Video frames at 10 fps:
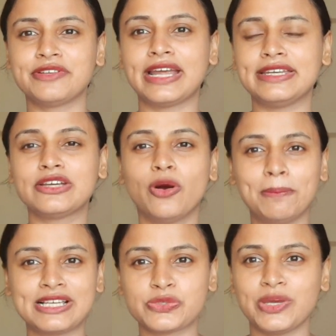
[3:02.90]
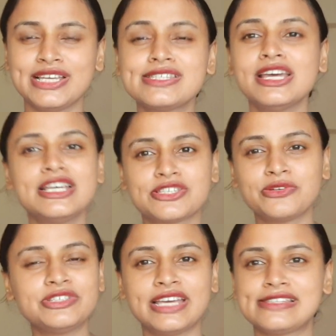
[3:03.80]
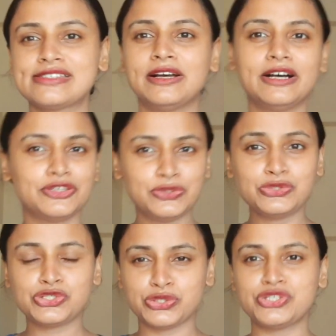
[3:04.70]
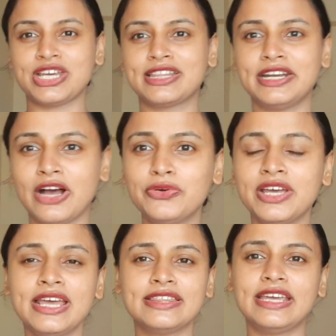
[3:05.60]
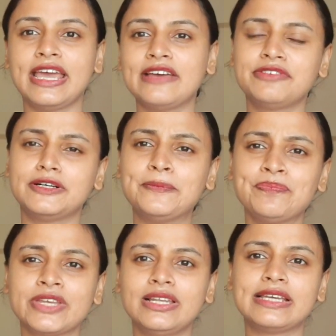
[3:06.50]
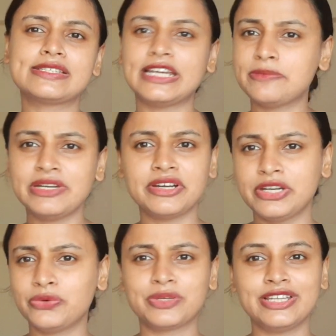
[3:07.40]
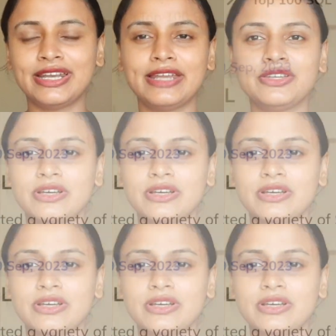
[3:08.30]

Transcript: writing complex queries. So yes, you should check that out. They have a like statement written over there, and